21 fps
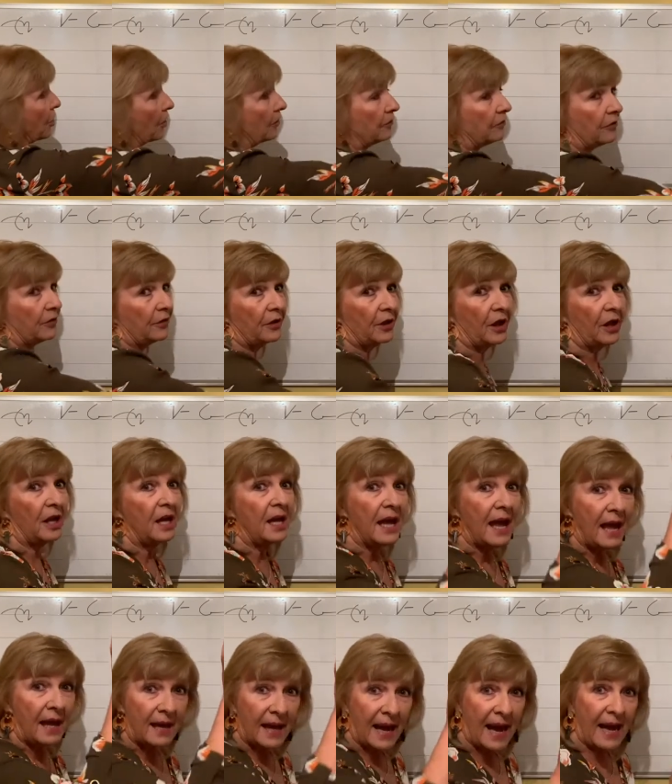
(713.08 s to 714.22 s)
for the.
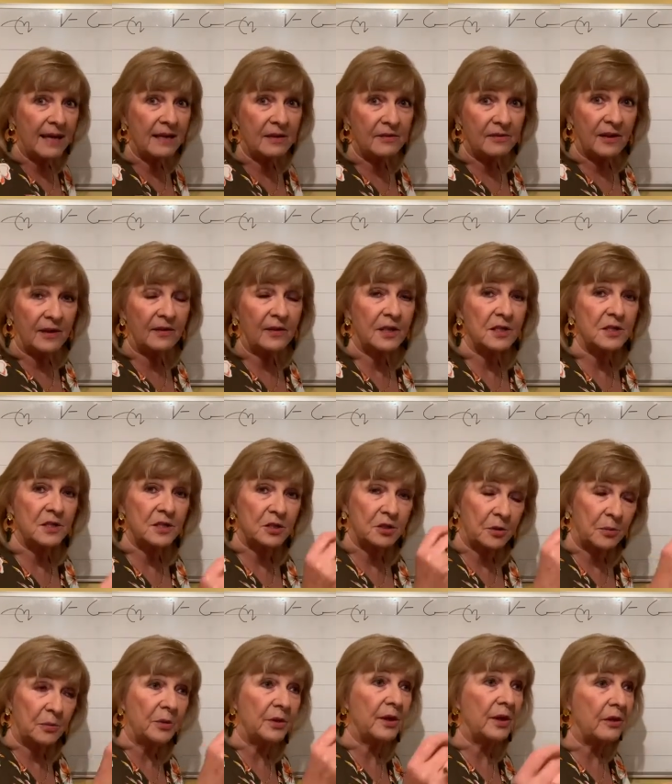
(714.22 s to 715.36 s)
Anything that's
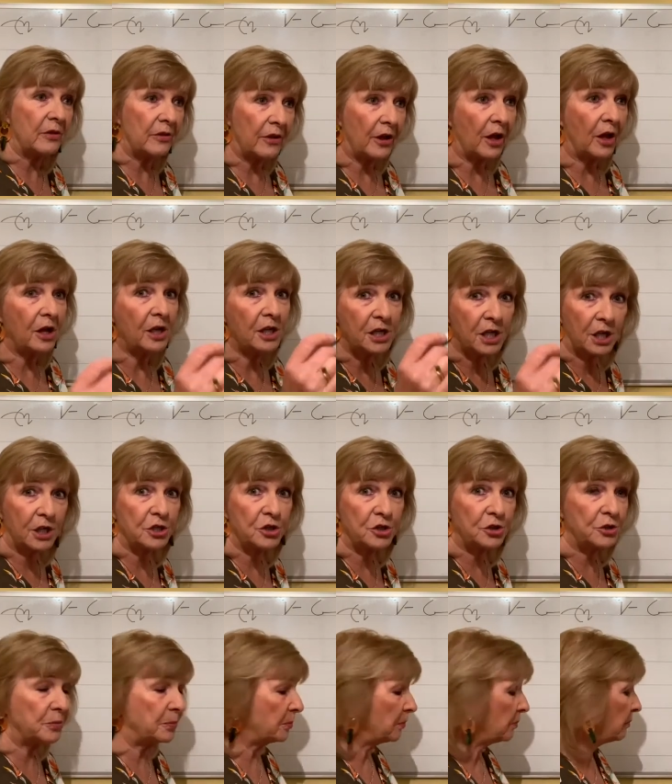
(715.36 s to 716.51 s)
something the, you can
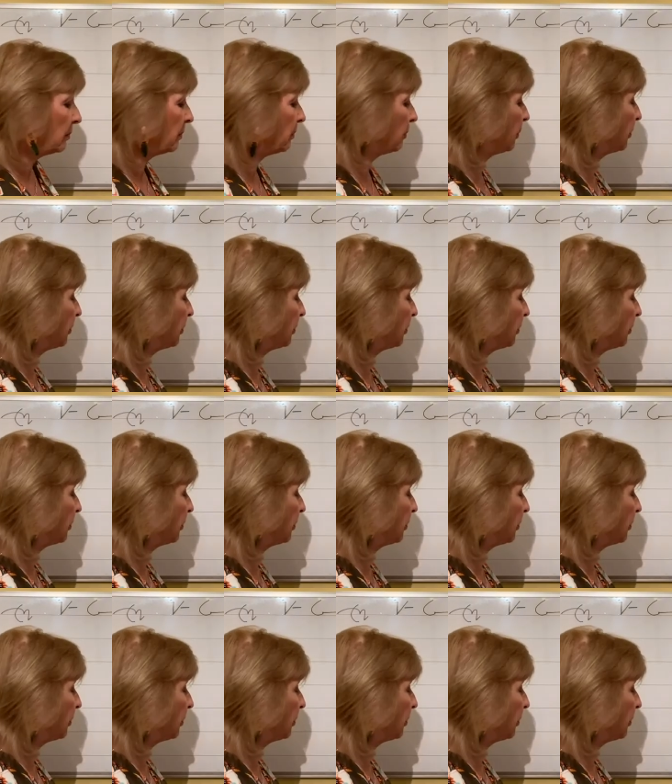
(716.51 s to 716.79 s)
just put